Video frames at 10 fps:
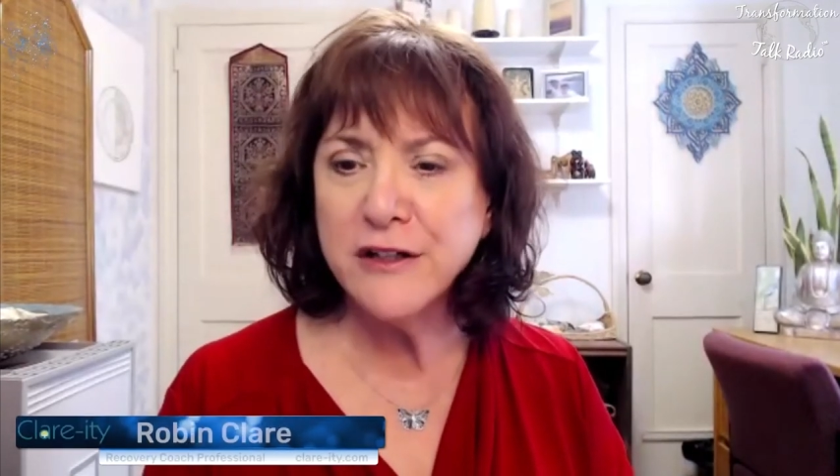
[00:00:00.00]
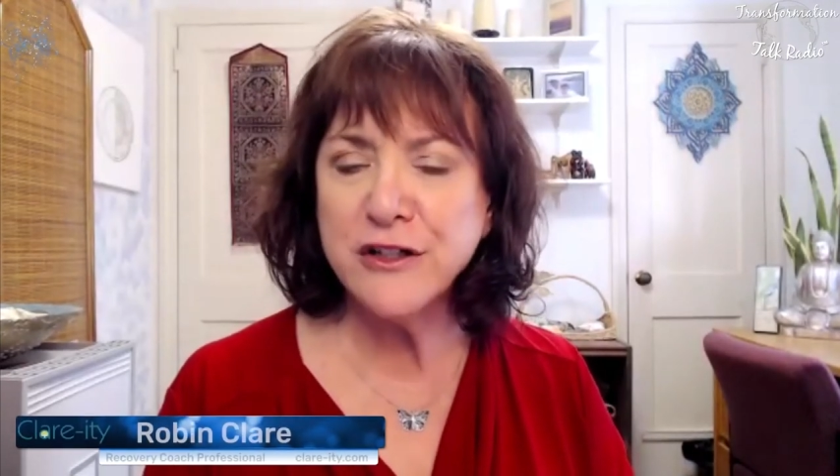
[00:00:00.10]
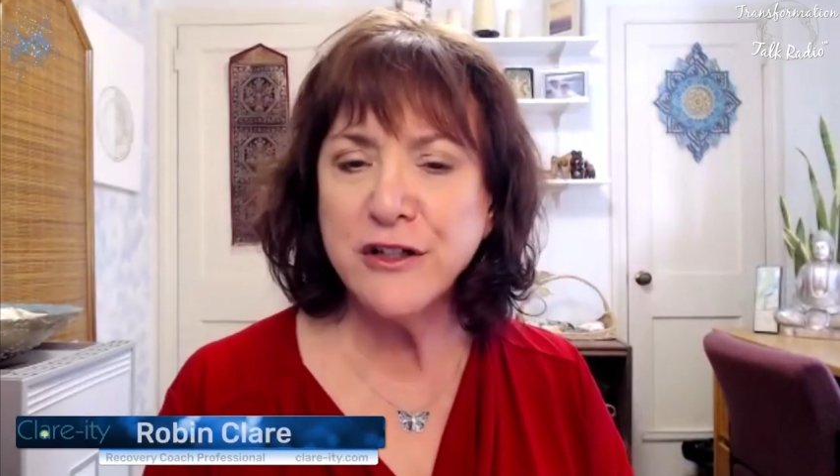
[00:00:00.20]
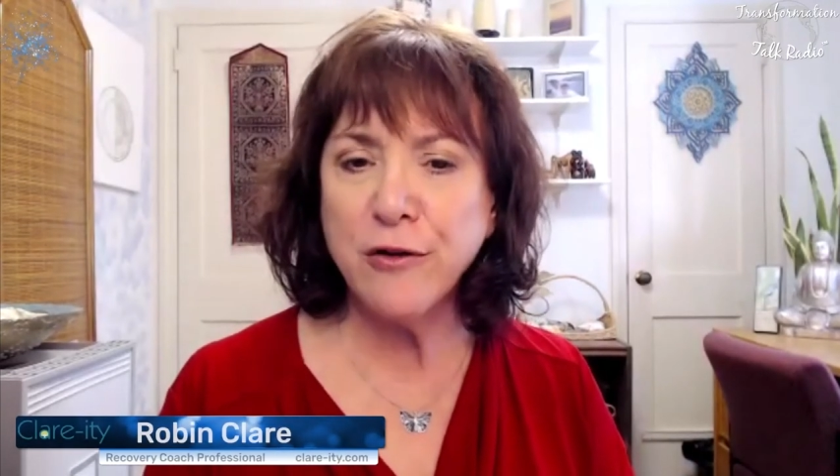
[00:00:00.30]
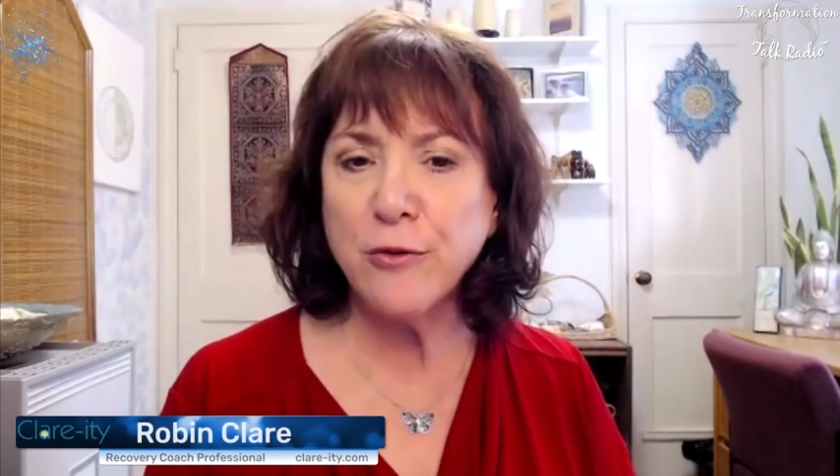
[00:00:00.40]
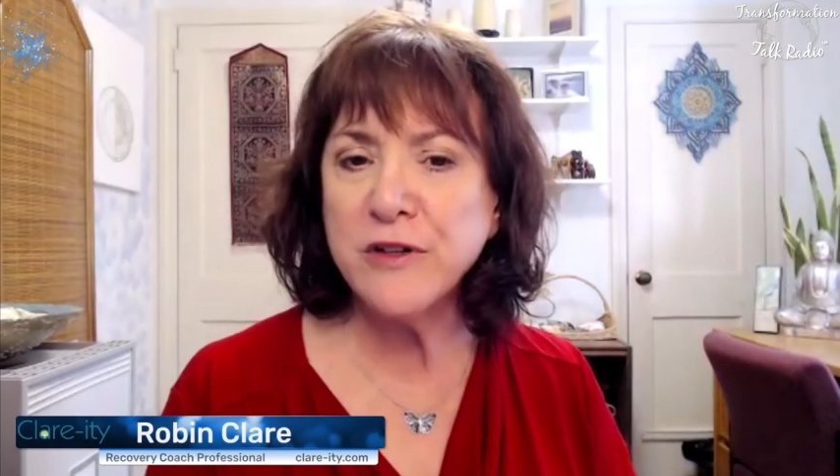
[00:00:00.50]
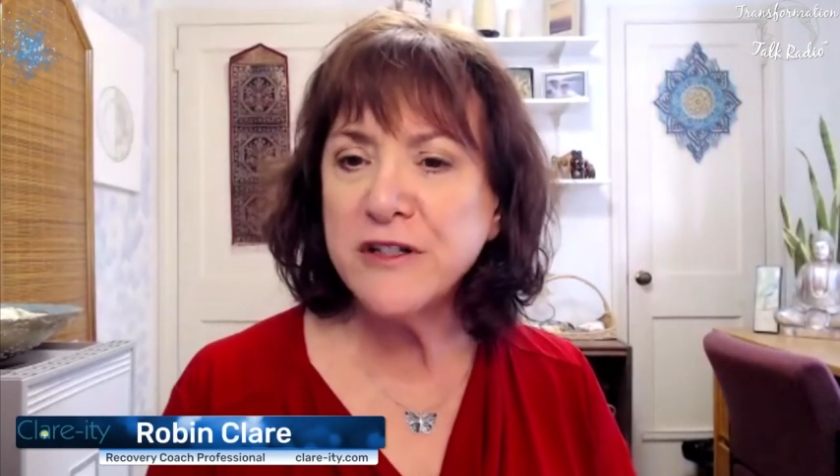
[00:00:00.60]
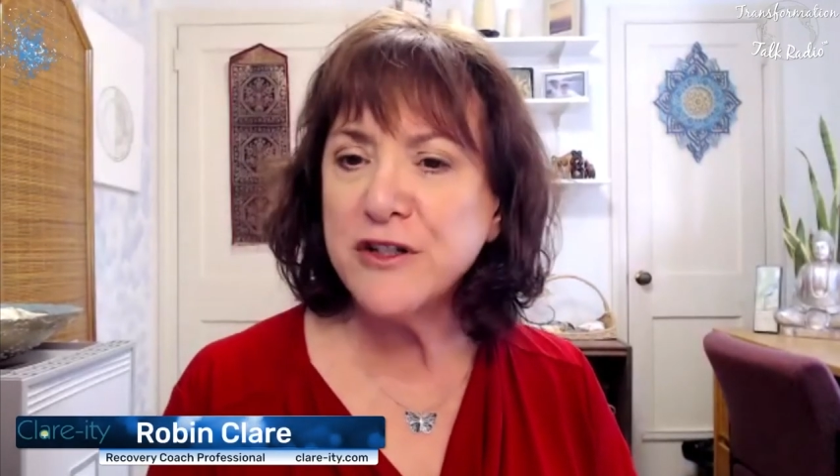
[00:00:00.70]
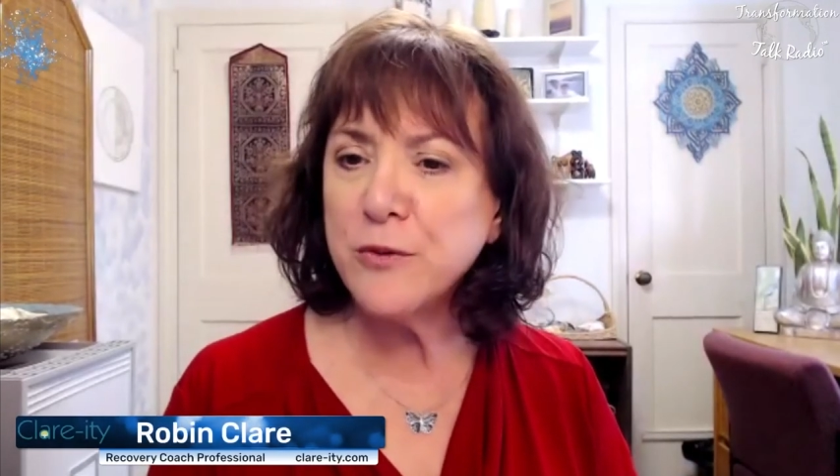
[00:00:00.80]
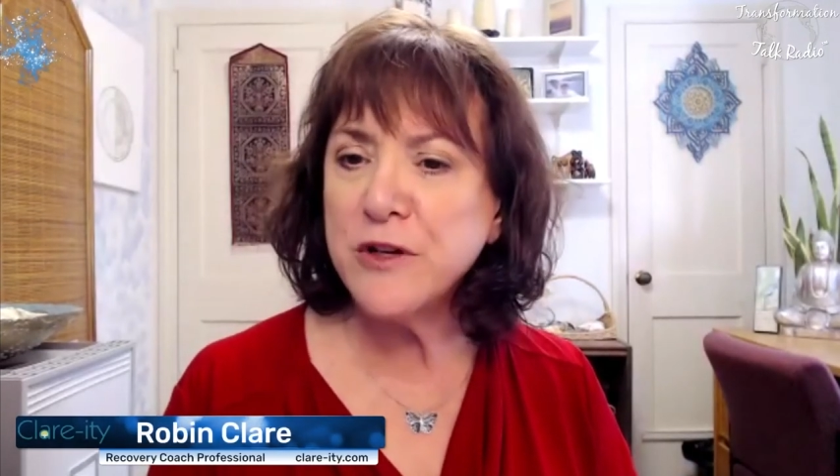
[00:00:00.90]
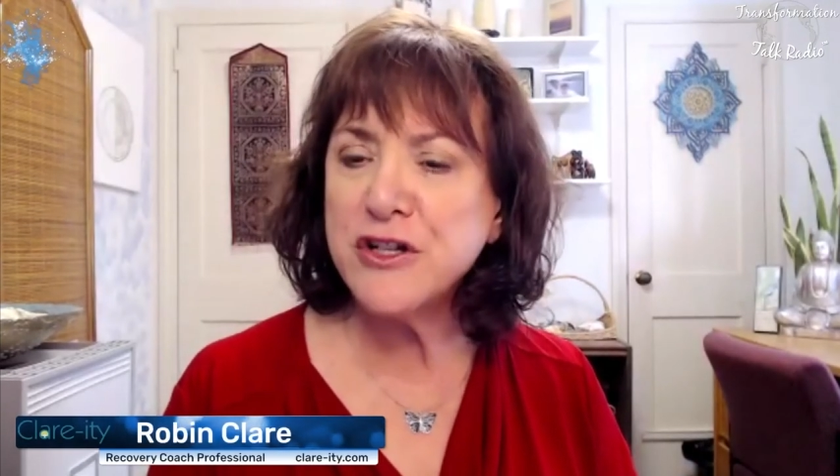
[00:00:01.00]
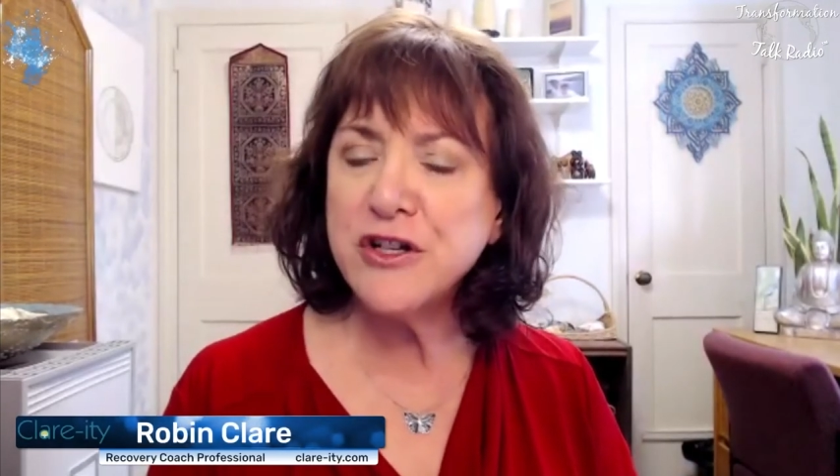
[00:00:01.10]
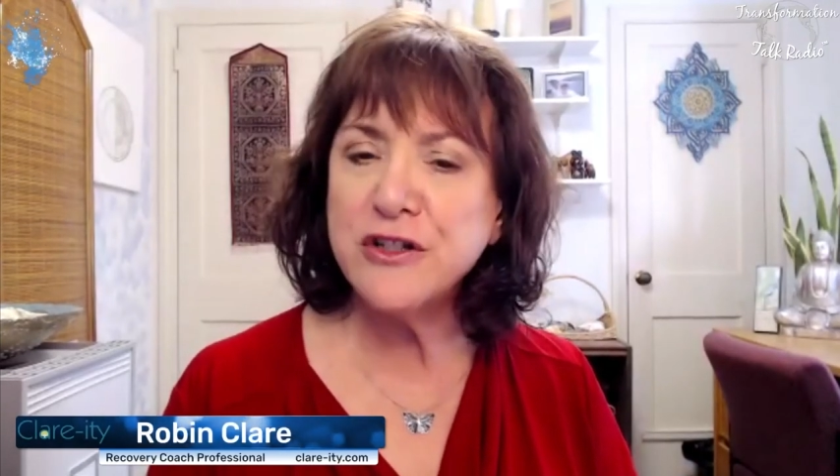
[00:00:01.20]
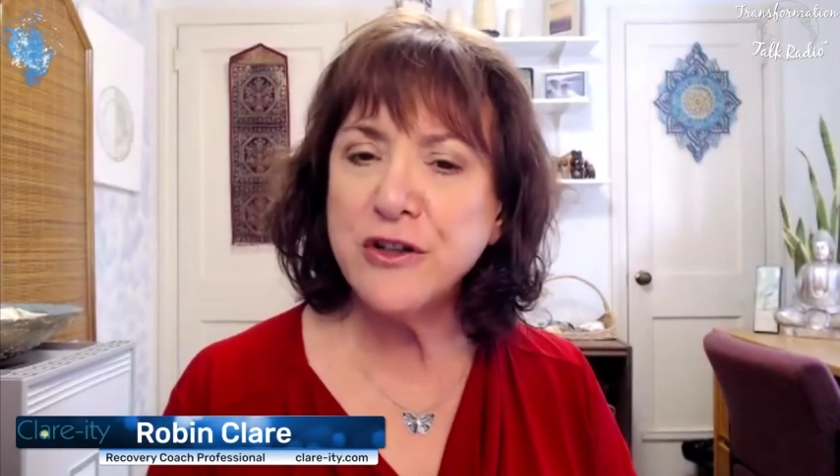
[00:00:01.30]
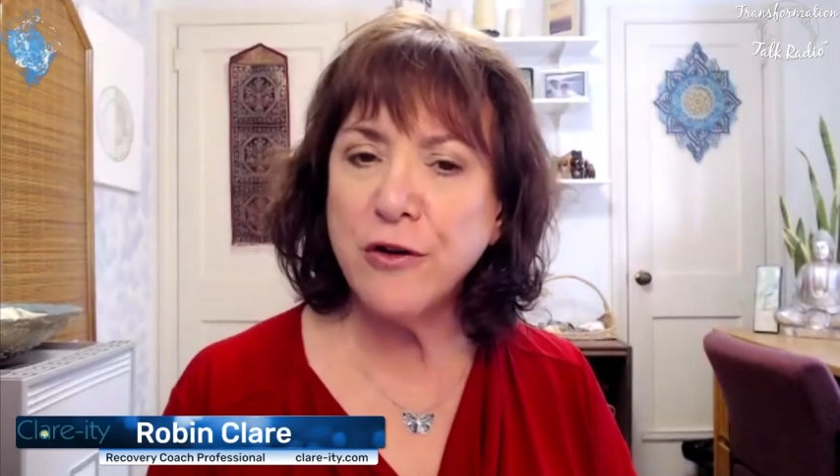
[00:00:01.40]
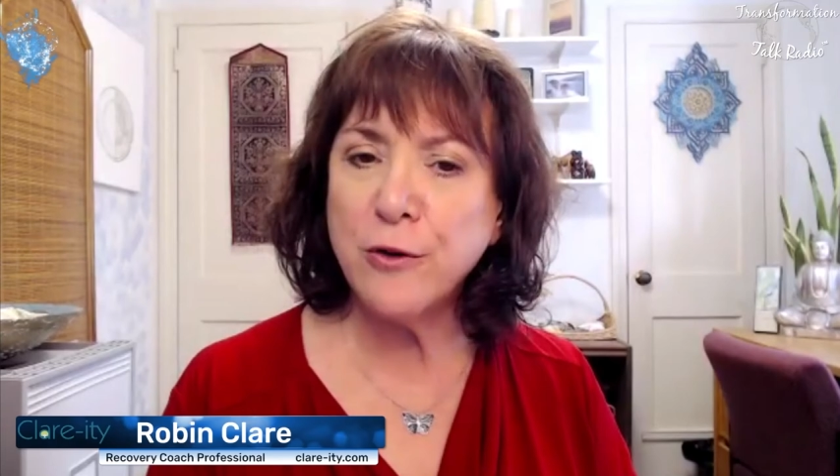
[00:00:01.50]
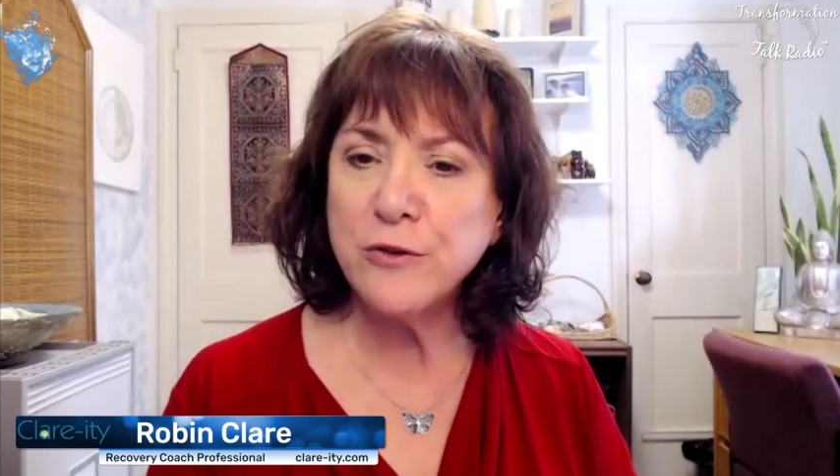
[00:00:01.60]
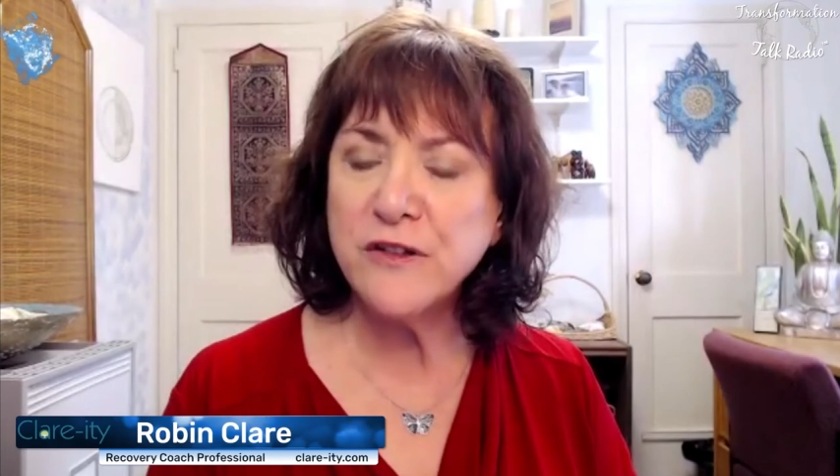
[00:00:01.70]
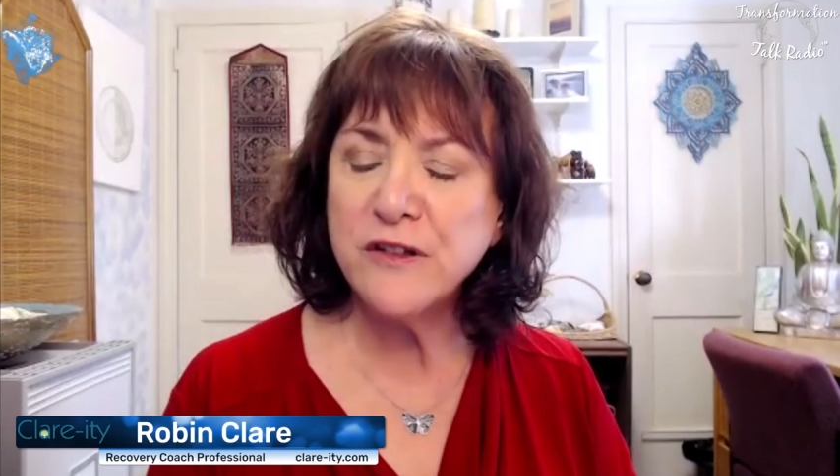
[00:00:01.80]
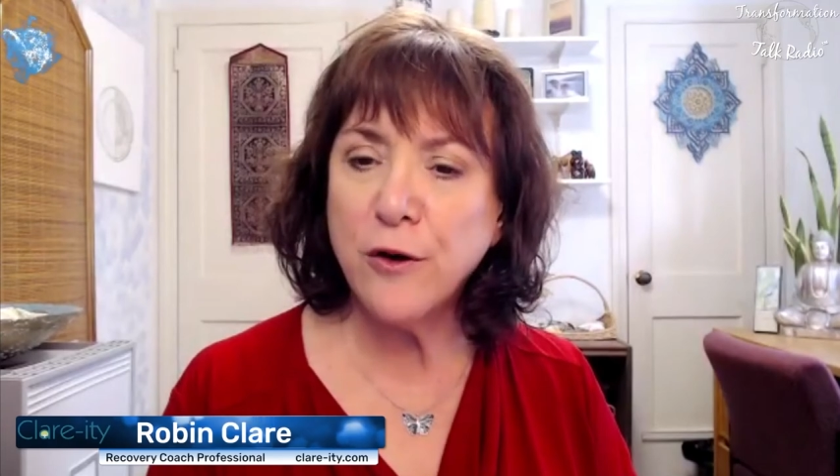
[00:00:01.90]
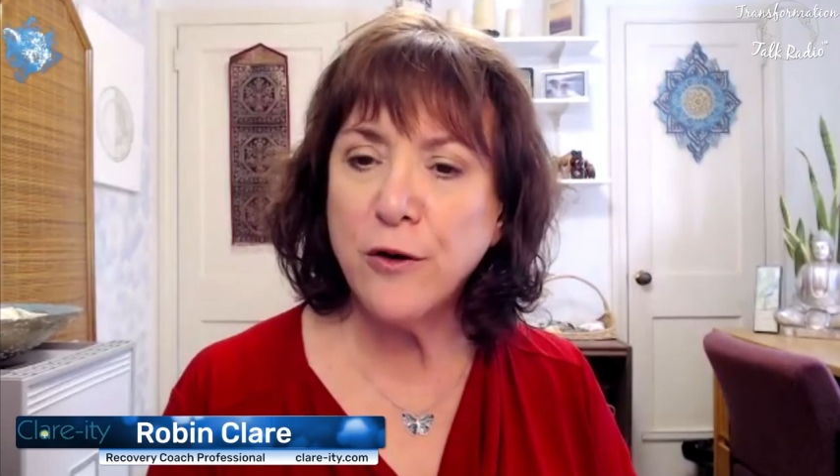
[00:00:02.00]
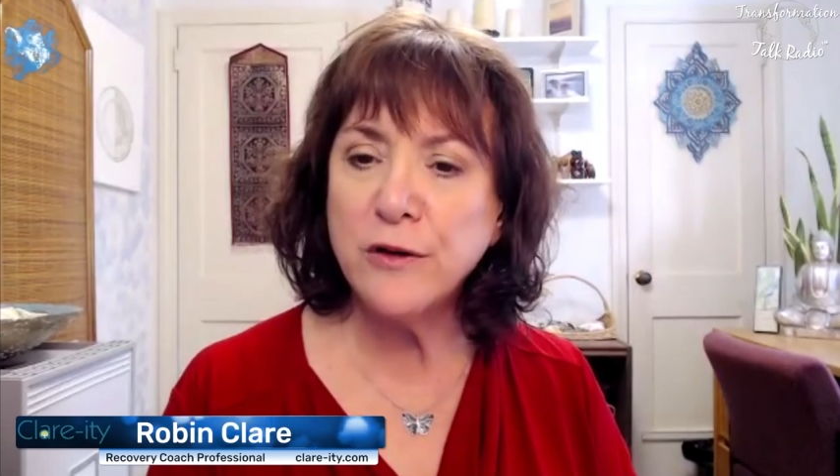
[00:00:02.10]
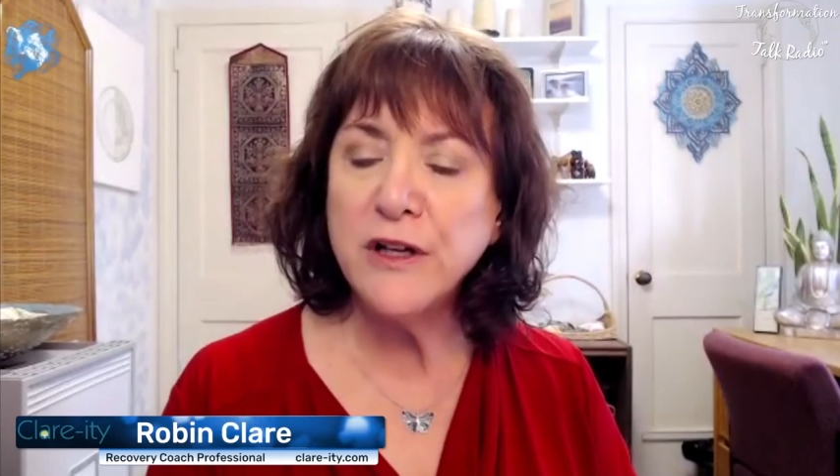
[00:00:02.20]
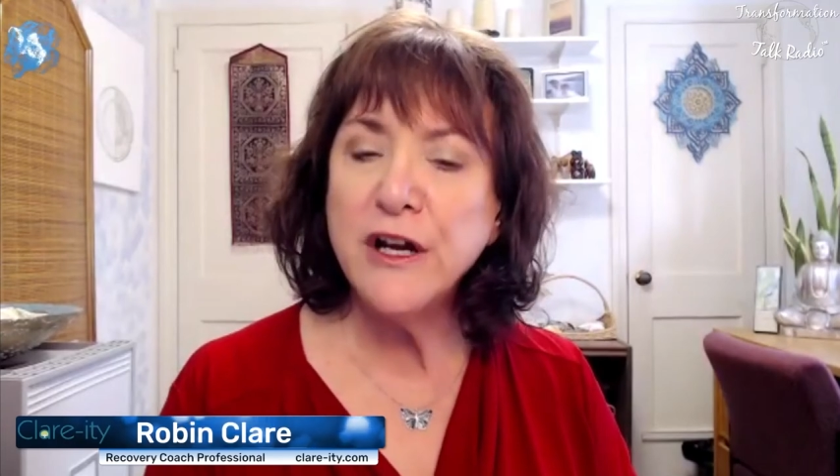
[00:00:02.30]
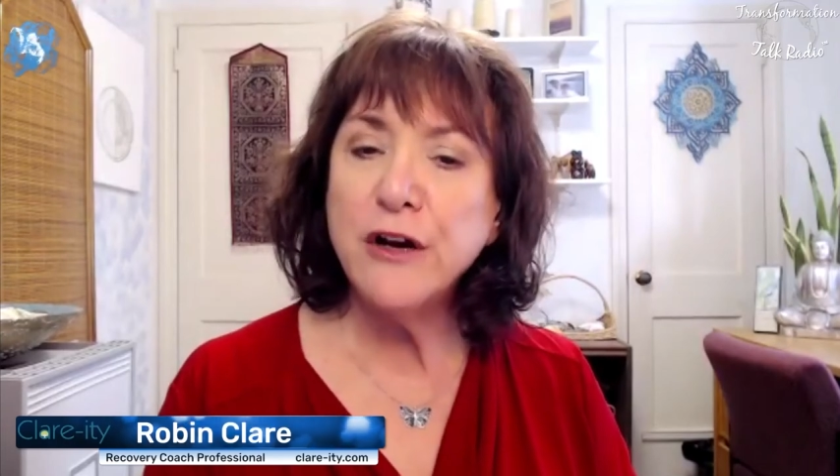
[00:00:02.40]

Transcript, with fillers: to your own intuition, your own soul.